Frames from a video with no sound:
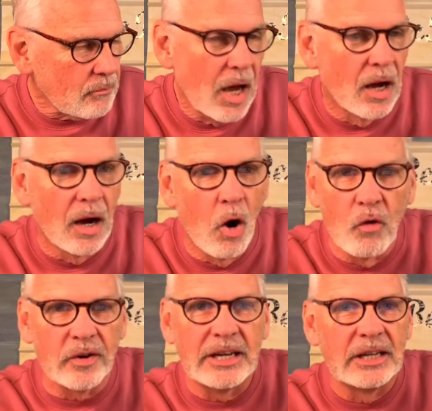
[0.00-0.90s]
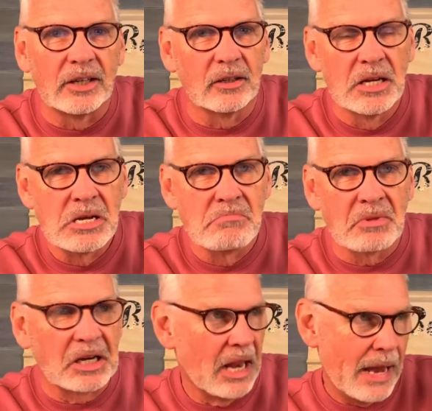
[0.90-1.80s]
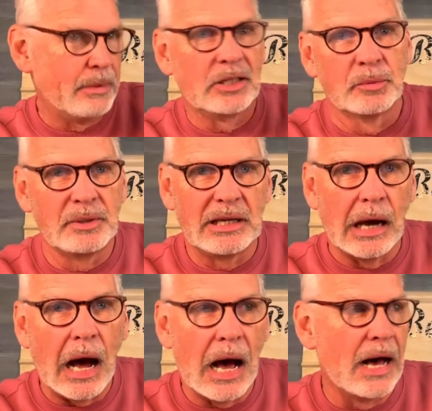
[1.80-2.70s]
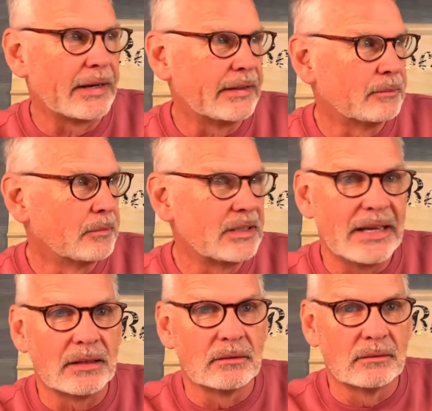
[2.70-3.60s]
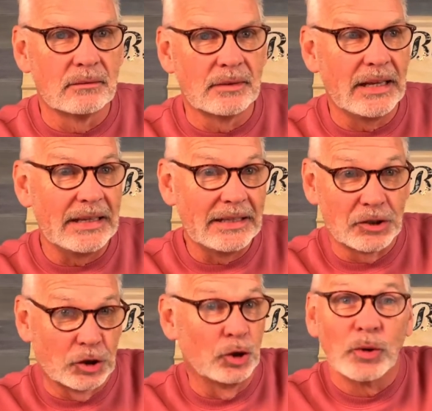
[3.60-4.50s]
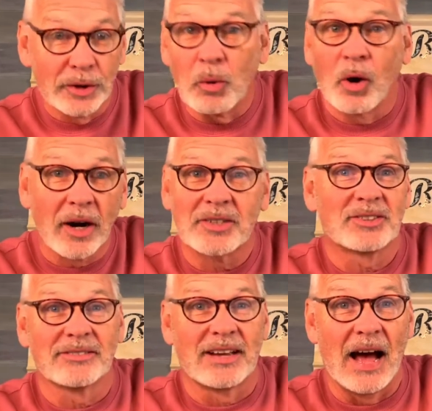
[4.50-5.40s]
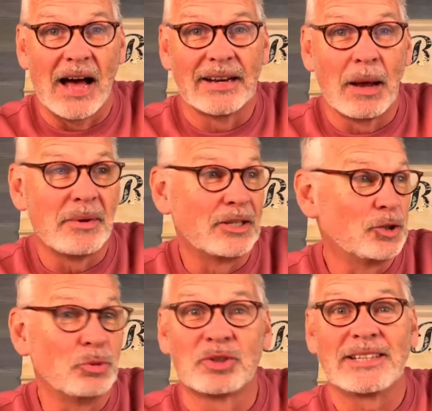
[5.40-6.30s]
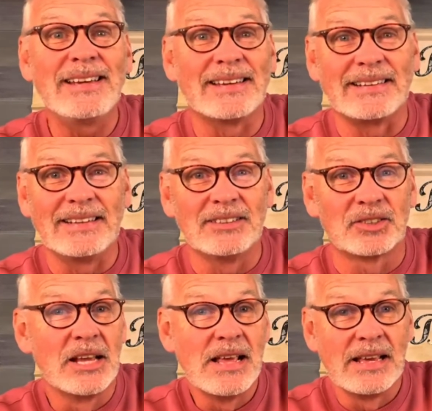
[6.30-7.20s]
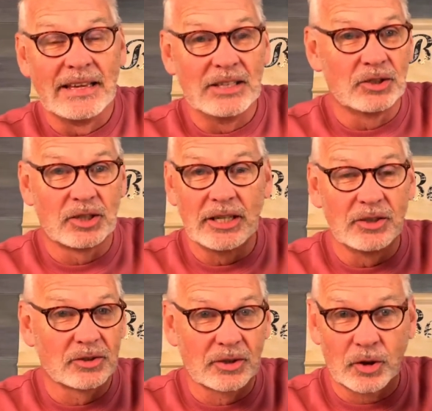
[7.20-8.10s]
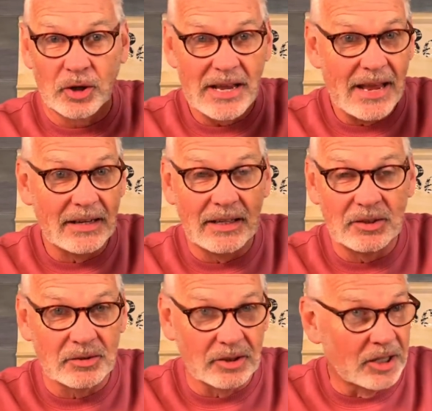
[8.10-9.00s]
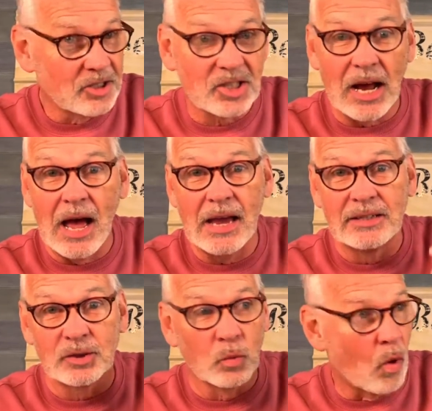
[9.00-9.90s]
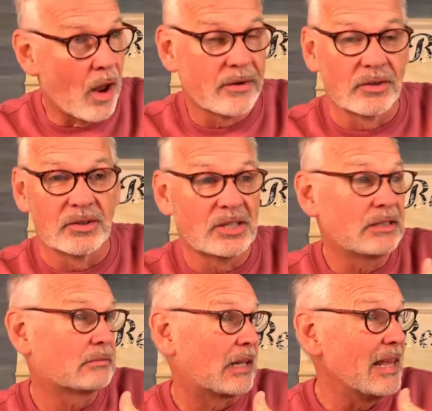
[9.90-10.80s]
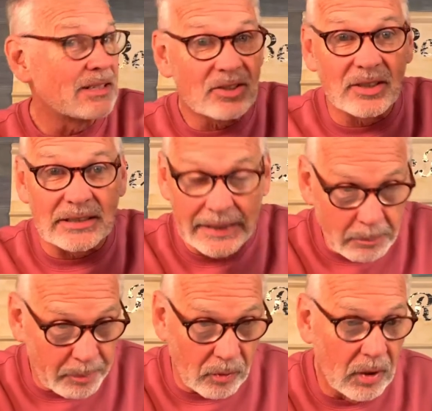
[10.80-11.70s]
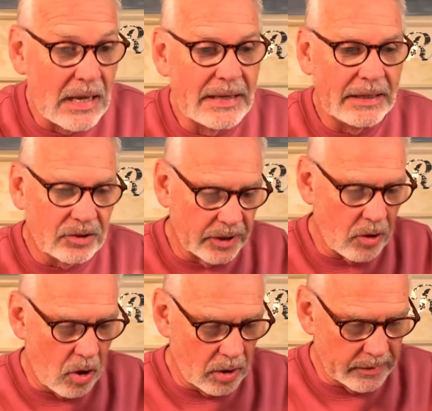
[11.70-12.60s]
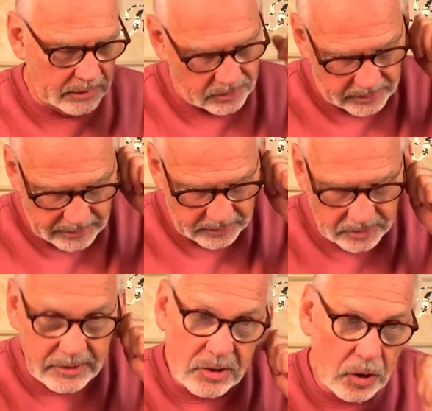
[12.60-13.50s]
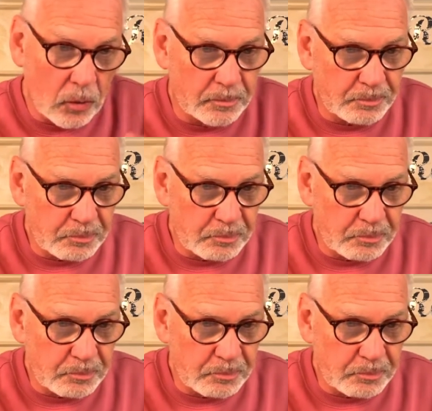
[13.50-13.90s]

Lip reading: over here claiming to be God, but yet he is doing the works of God. I mean, you see it. He's done signs and wonders. He cleansed the temple. He's done all of these things. And so